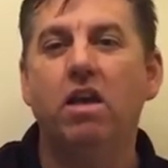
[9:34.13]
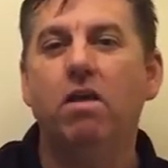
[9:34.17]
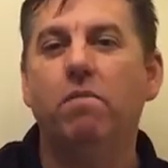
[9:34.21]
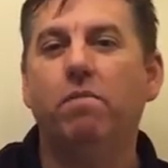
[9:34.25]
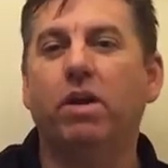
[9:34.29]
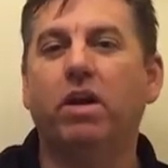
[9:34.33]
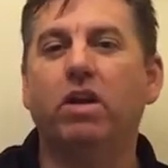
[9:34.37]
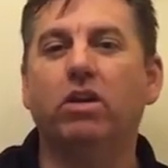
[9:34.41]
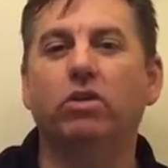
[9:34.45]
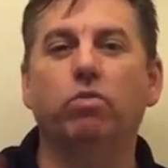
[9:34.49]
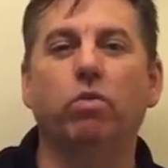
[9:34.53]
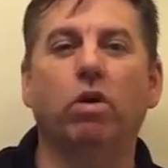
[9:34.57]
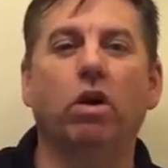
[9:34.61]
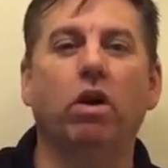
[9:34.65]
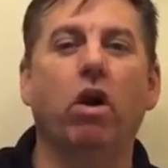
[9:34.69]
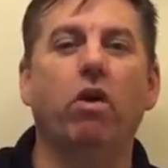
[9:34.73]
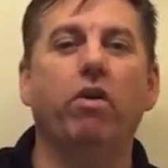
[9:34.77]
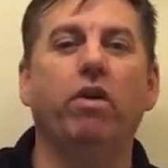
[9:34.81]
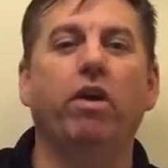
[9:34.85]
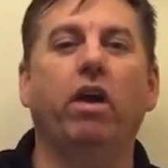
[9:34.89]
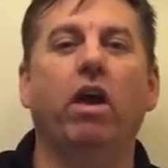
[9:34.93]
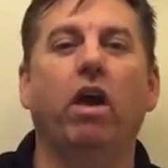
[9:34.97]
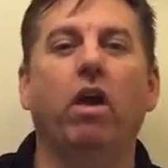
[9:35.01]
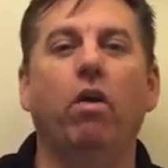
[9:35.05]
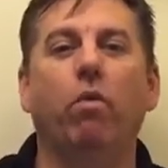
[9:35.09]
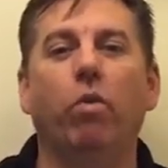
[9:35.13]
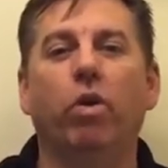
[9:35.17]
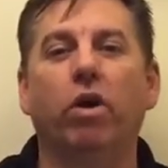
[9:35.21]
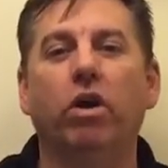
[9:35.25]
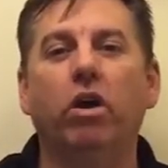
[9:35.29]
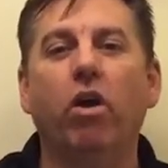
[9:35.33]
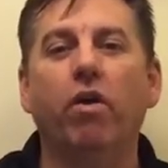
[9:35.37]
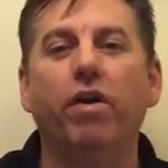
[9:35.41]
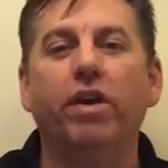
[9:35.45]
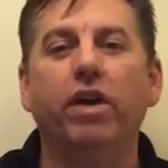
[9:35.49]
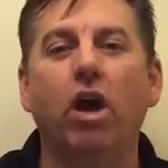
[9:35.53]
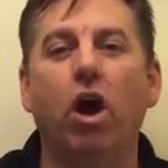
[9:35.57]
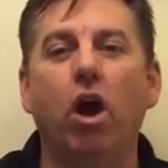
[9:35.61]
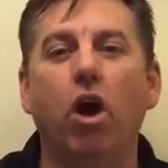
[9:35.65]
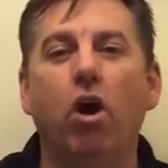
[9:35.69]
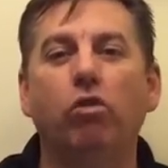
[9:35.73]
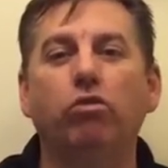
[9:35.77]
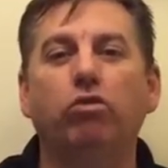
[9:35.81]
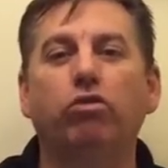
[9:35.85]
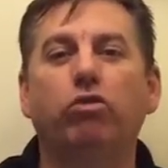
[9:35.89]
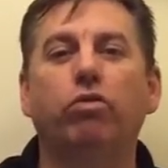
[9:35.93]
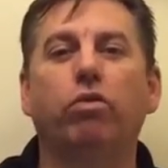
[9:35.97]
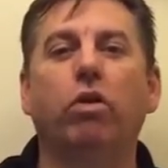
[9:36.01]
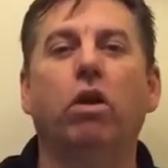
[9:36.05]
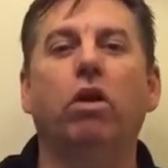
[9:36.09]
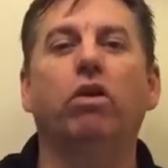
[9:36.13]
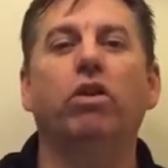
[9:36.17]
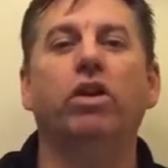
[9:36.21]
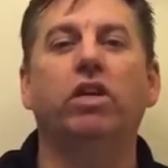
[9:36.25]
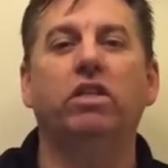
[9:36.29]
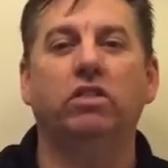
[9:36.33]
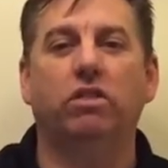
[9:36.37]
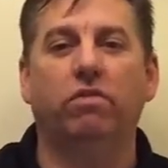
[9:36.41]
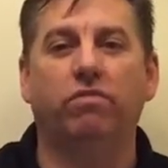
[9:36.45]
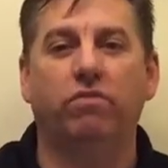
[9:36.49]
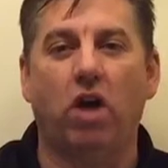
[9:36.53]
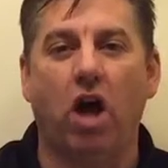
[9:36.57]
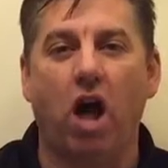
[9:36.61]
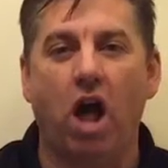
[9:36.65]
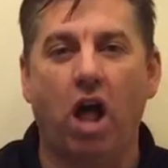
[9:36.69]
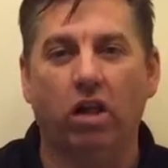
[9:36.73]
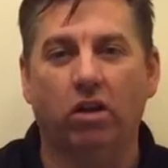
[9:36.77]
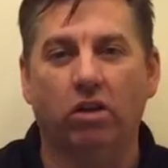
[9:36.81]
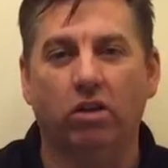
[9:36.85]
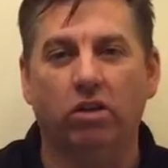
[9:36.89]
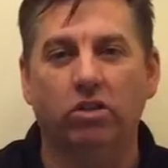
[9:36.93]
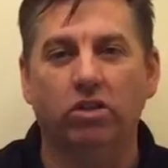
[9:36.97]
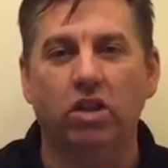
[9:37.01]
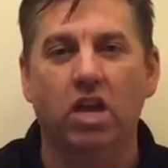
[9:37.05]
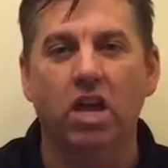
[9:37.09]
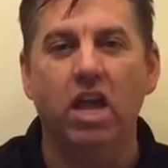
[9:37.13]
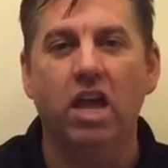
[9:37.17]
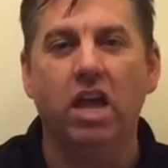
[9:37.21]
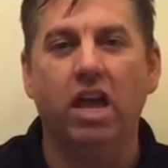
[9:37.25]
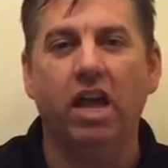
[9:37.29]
because we're going to owe trillions of dollars